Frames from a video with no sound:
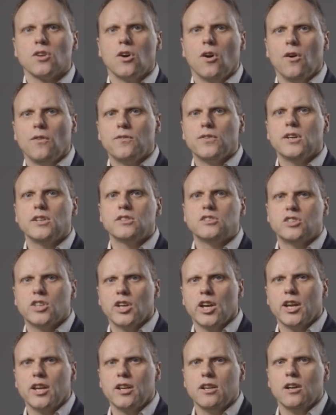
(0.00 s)
of a
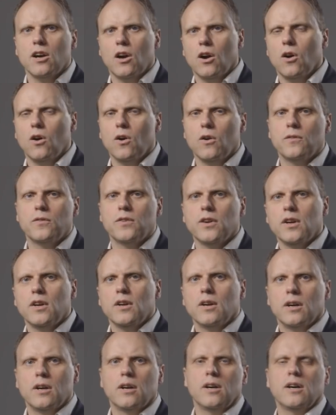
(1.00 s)
chain of
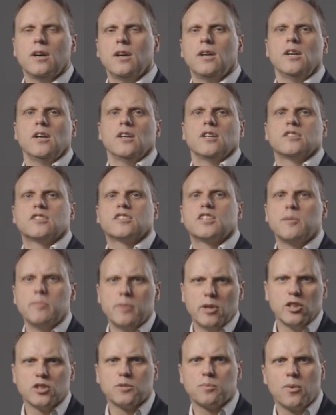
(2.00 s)

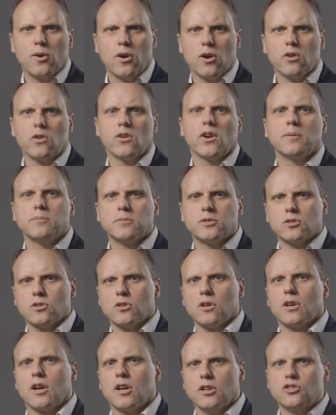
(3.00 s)
stimulus programs
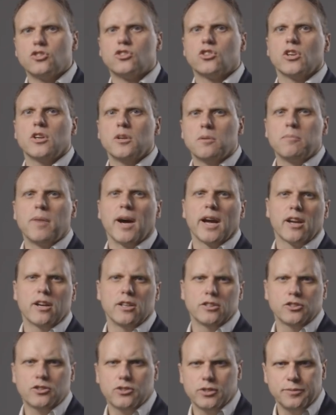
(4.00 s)
country by
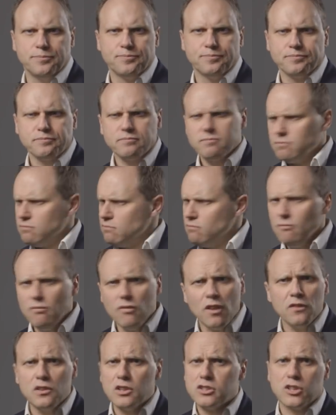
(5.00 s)
country.
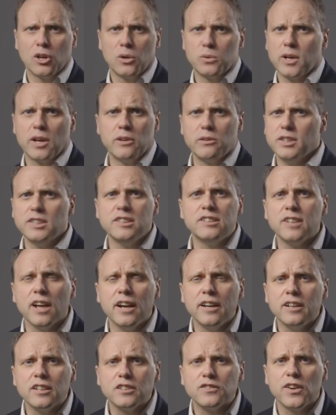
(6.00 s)
The slowdown in
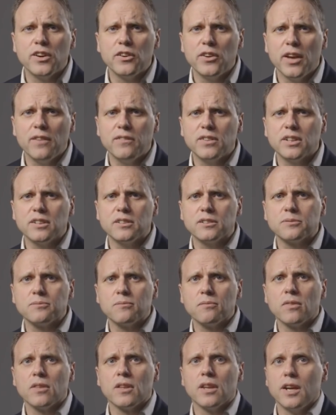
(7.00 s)
China is very evident.
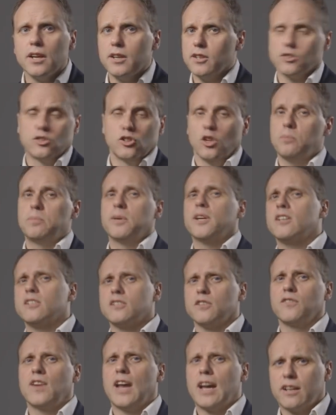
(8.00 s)
It is not
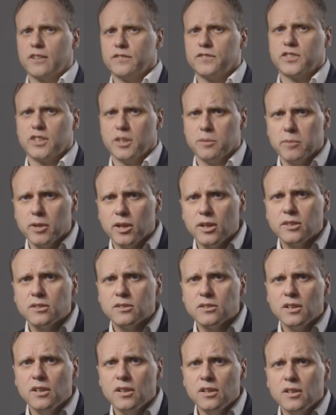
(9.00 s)
because of lack of
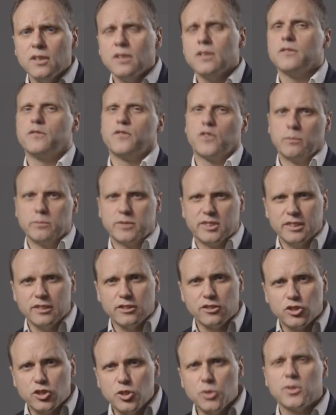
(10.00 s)
stimulus.
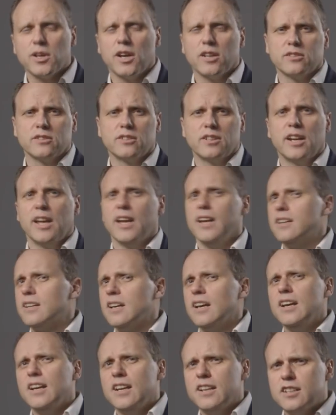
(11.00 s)
Since
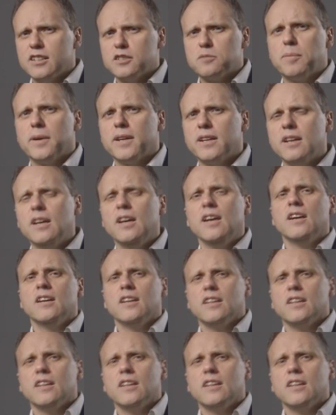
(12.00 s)
2008, it has been